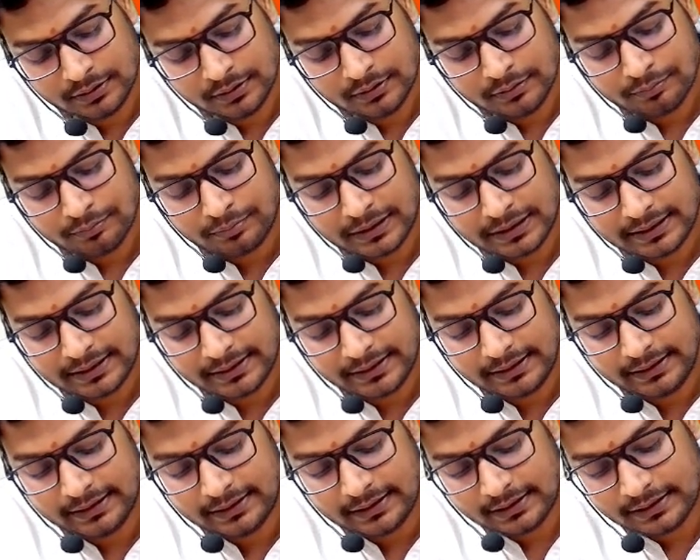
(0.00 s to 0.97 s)
But
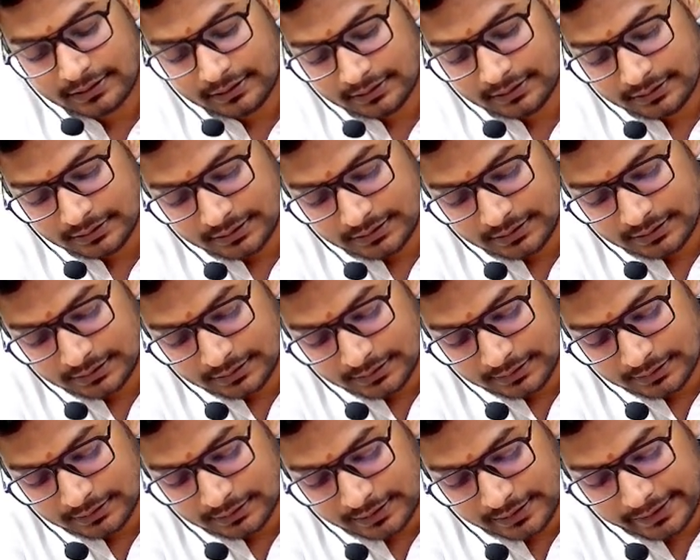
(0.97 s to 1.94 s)
in the
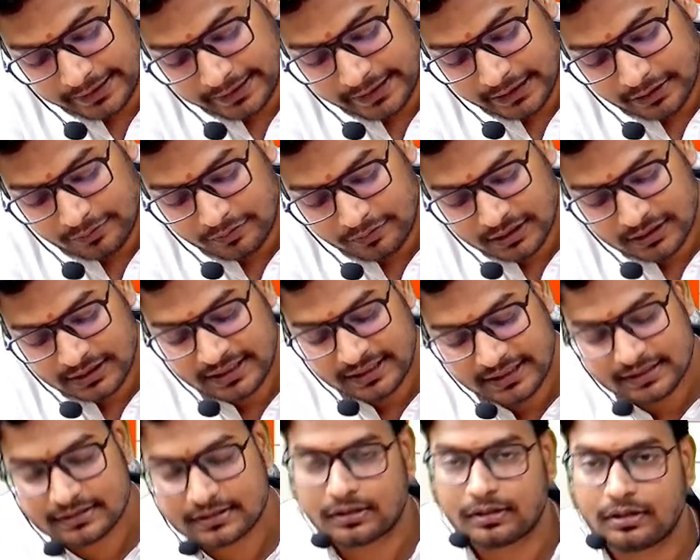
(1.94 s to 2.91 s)
running of the tea
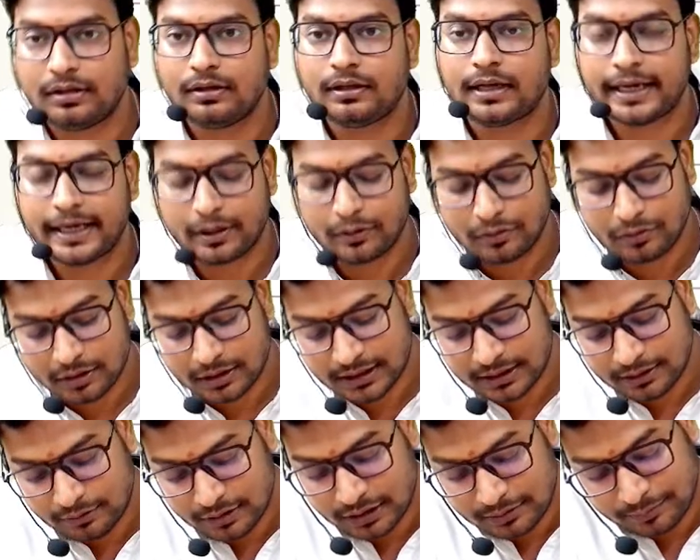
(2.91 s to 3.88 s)
stall, I have got the
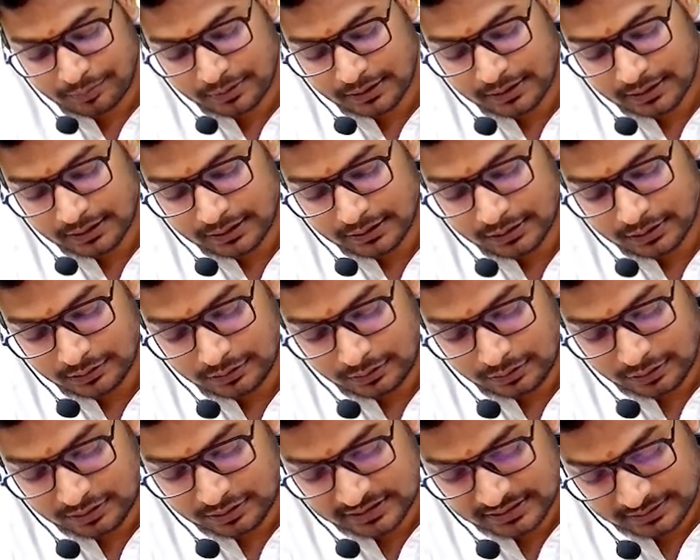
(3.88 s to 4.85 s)
what, ma?
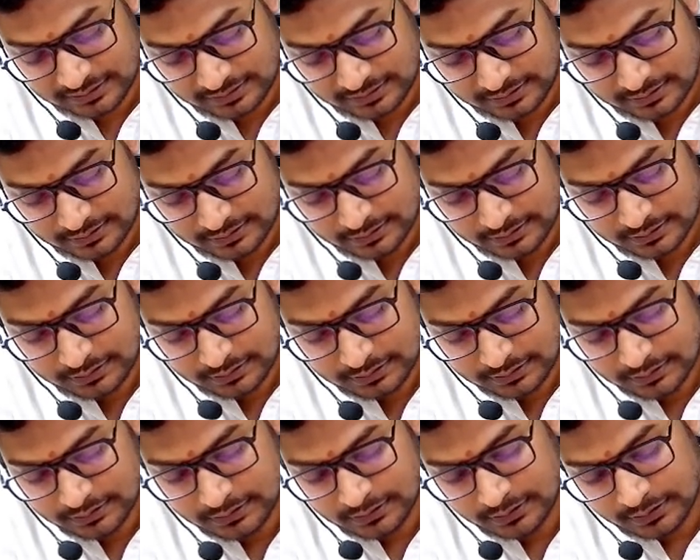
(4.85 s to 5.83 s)
Losses.
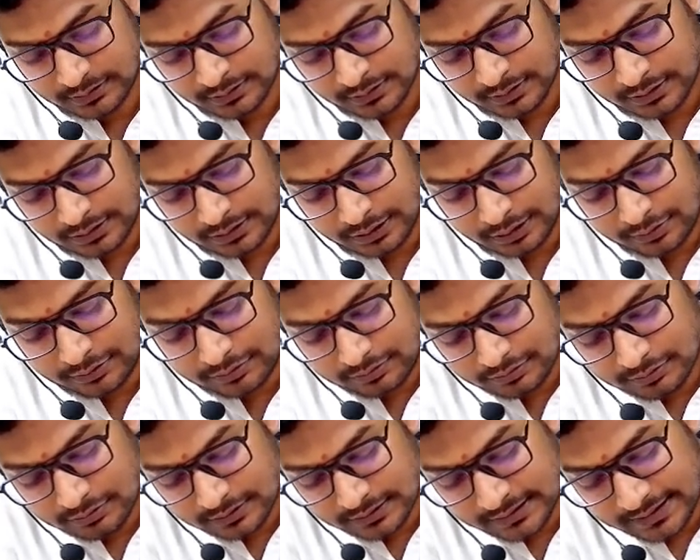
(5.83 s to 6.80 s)
Now,
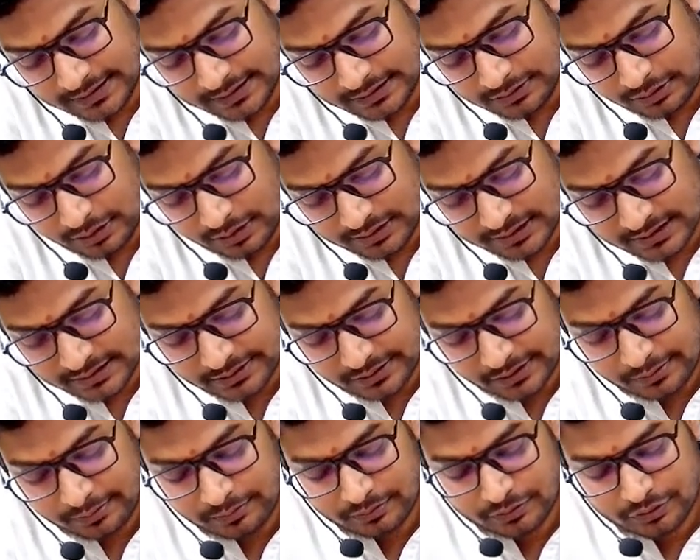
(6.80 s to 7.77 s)
these losses
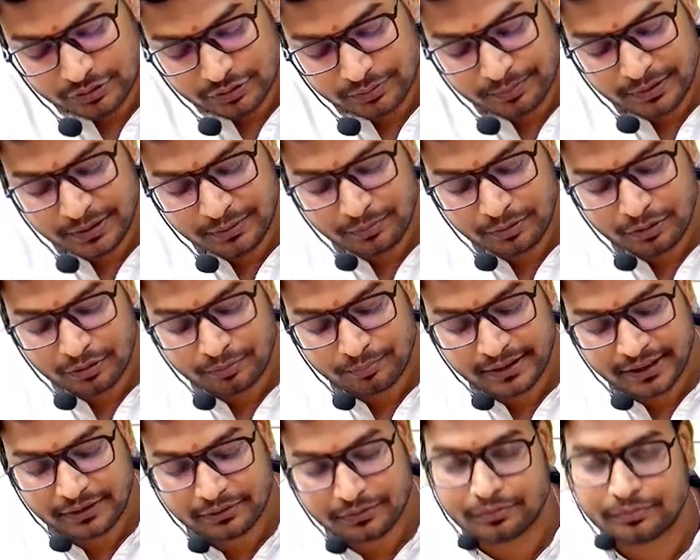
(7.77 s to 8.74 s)
should be borne
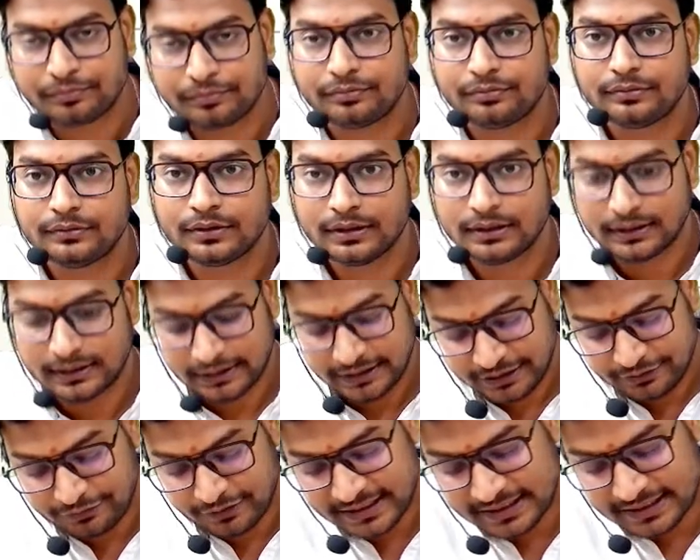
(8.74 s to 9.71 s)
by whom?
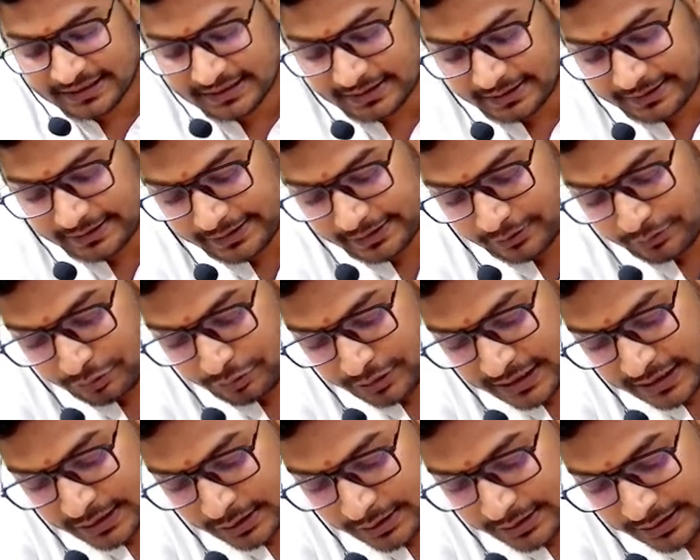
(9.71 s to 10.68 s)
If I started, who has
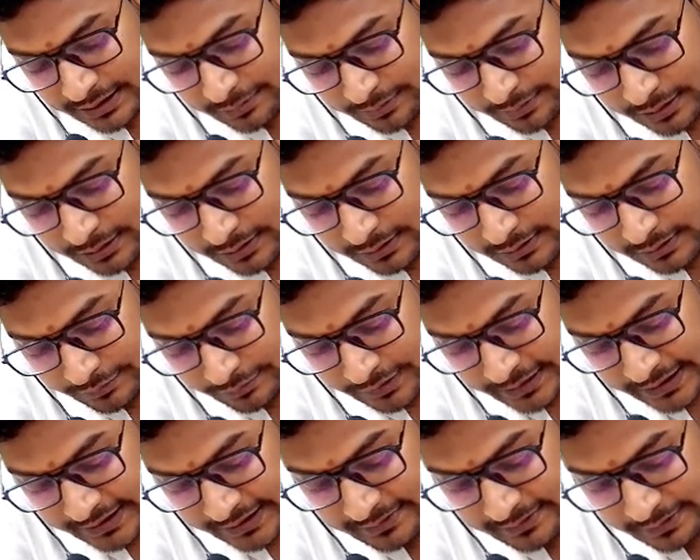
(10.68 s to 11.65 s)
started, ma? For
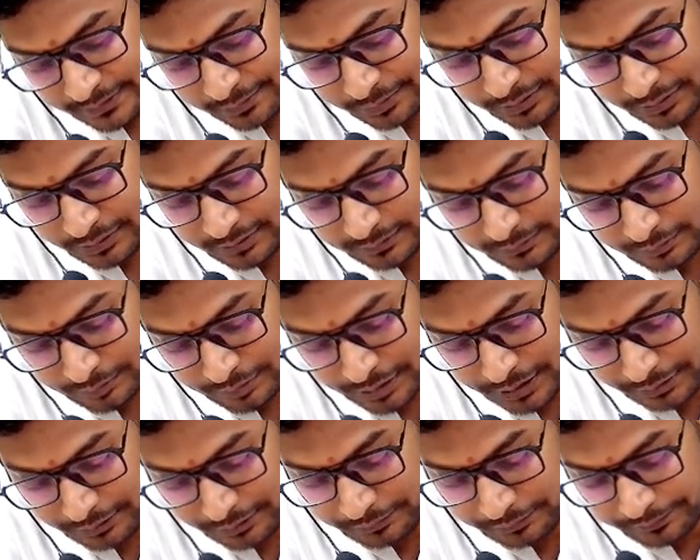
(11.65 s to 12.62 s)
example, Bhanu.